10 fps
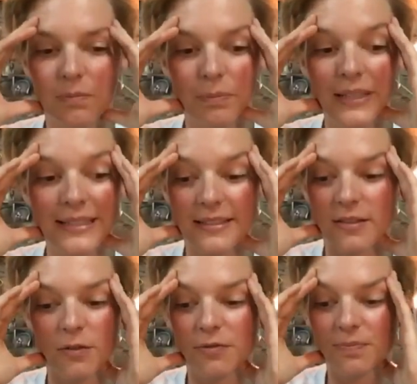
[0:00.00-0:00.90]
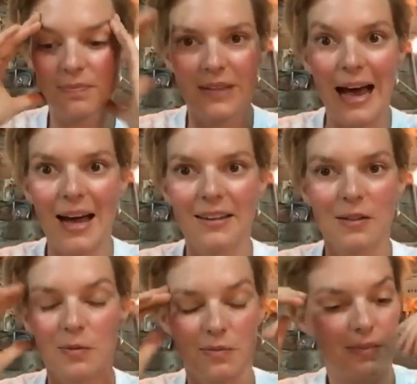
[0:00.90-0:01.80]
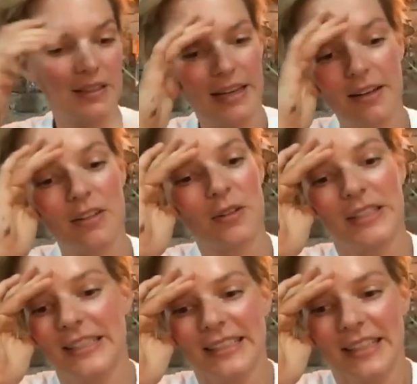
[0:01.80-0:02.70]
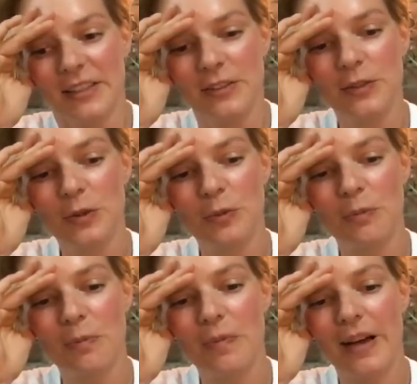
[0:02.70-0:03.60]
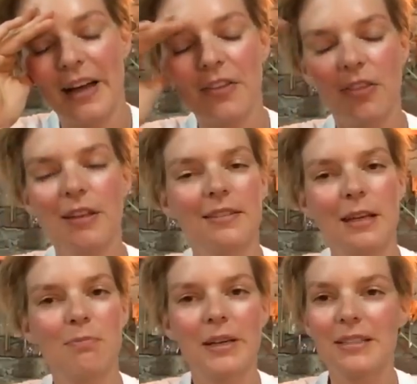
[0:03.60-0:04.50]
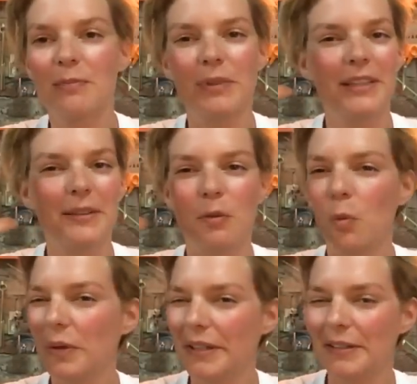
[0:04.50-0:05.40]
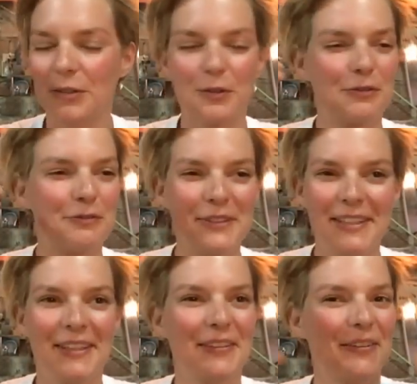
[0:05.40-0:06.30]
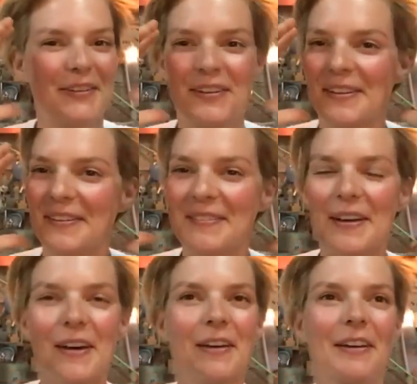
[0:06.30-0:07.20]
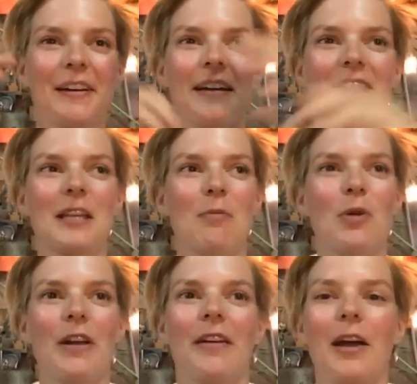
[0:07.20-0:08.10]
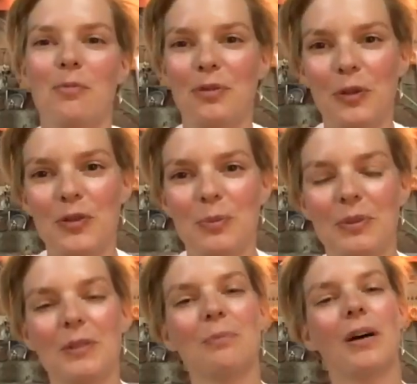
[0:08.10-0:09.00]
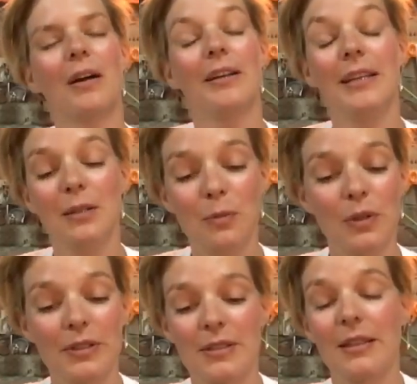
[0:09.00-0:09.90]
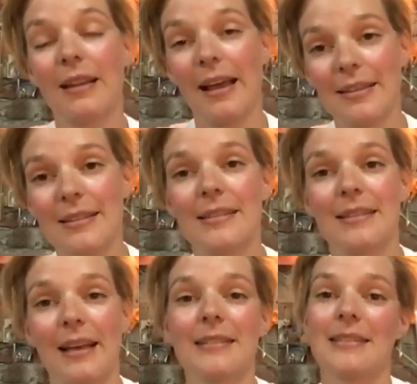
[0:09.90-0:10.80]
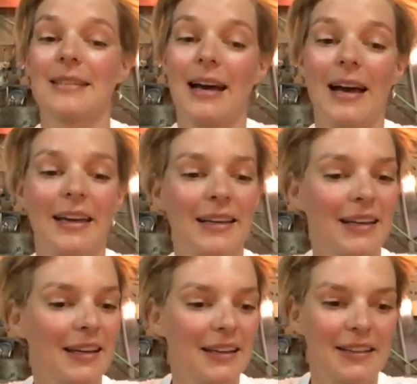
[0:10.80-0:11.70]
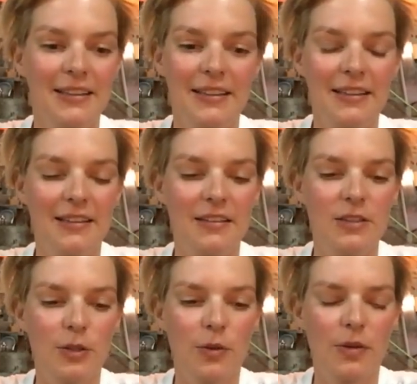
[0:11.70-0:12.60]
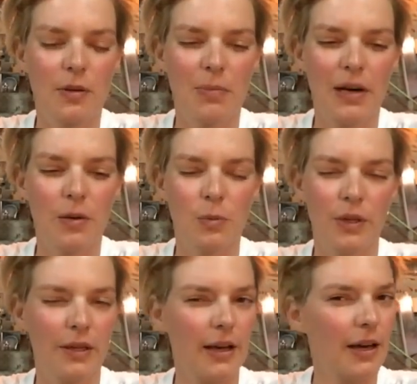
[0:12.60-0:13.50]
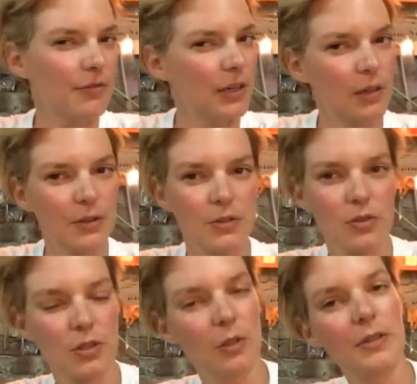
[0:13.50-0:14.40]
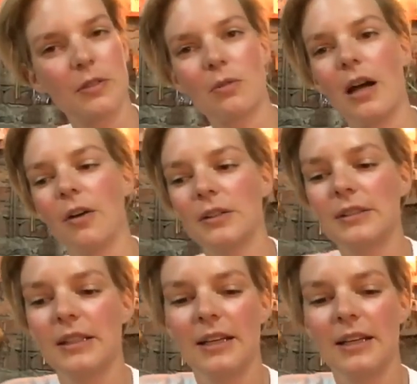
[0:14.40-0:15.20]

pieces of art, and I don't know, you, I think they must be weird or freaky or somewhat not approachable, but he was the nicest, nicest guy. He took about one and a half hours to show us around,